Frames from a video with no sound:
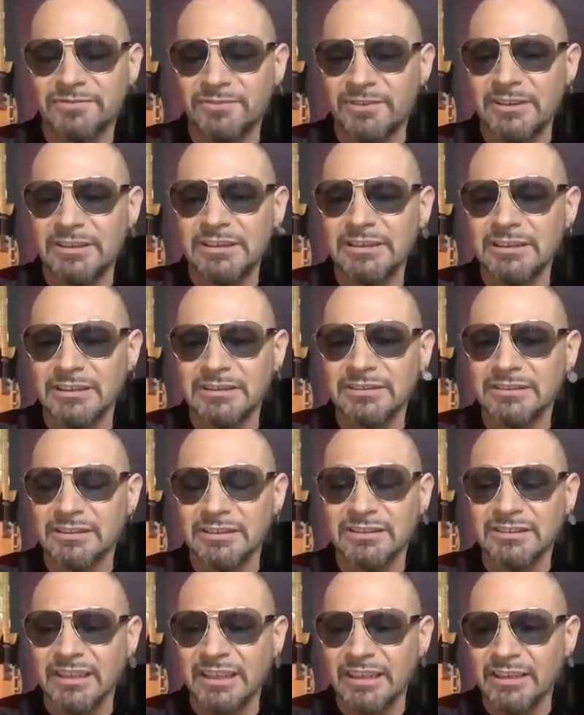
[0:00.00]
fitting, it's
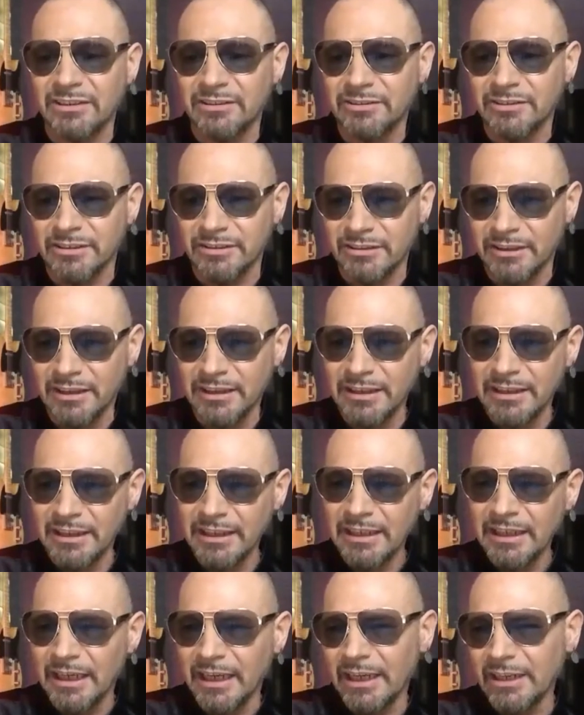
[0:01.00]
the sound,
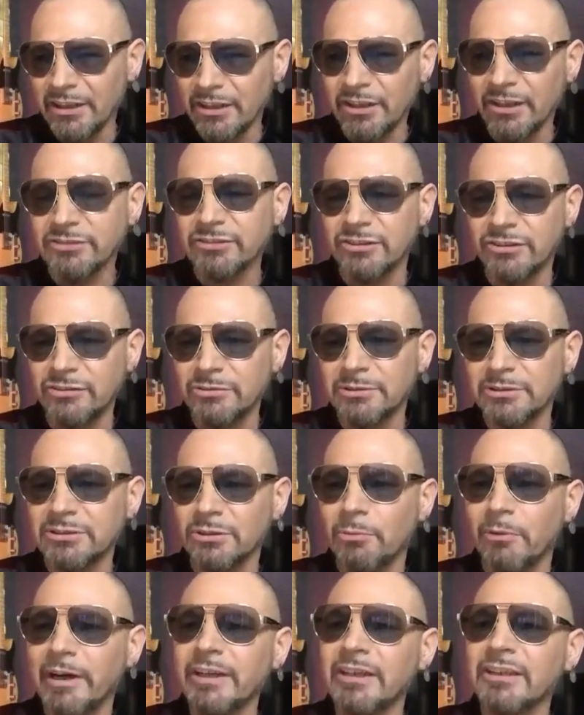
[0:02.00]
and I got to do it
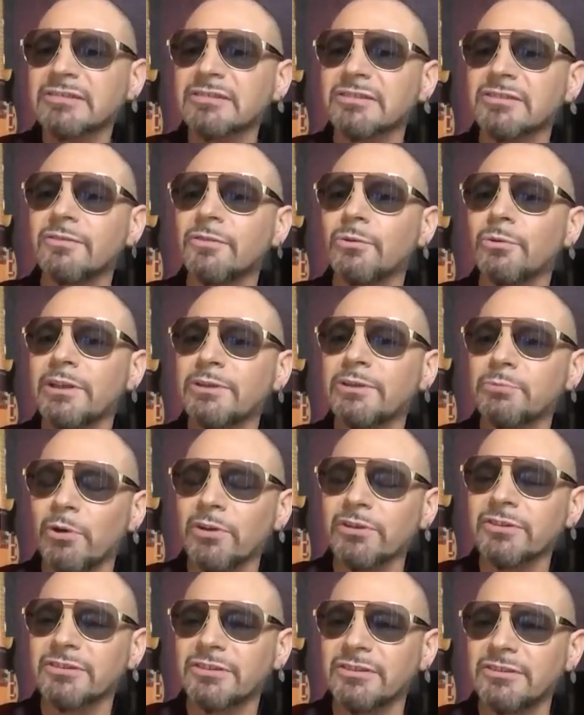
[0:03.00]
the way I sort of always
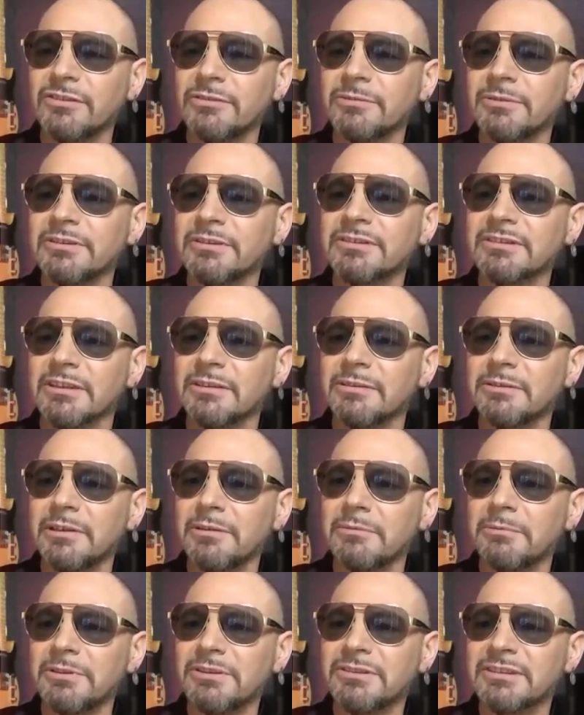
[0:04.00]
wanted to do it. So
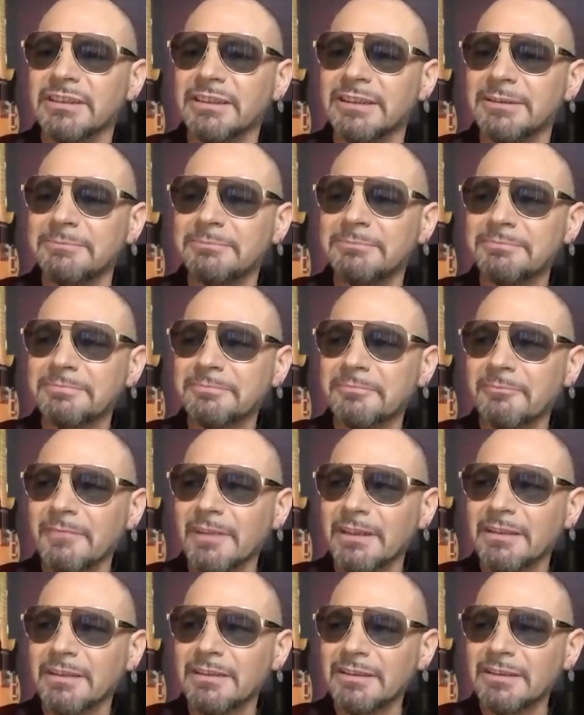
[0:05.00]
it was
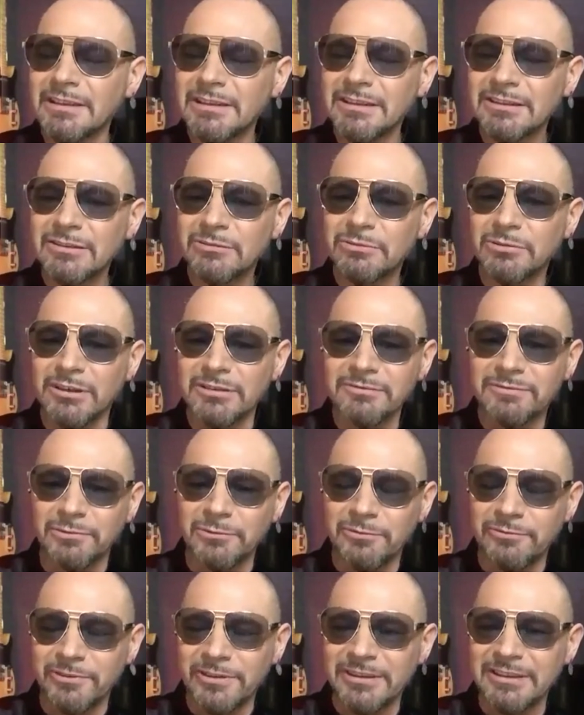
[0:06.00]
quite
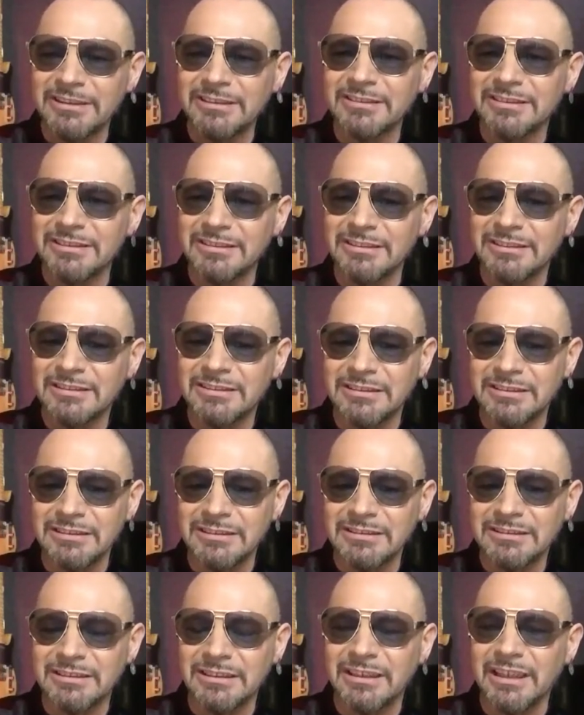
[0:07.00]
fulfilling to
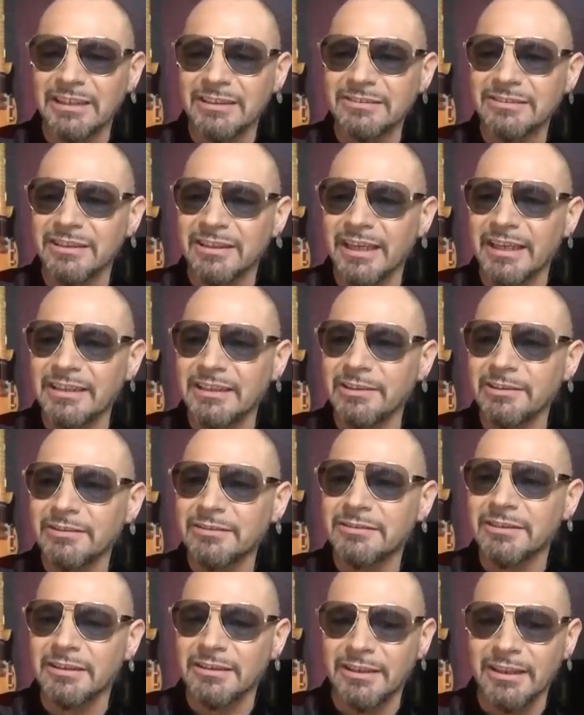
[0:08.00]
get
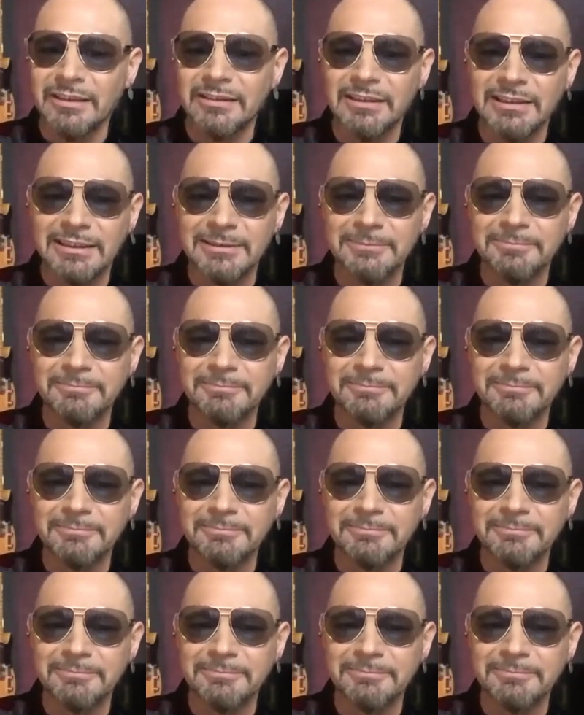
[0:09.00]
it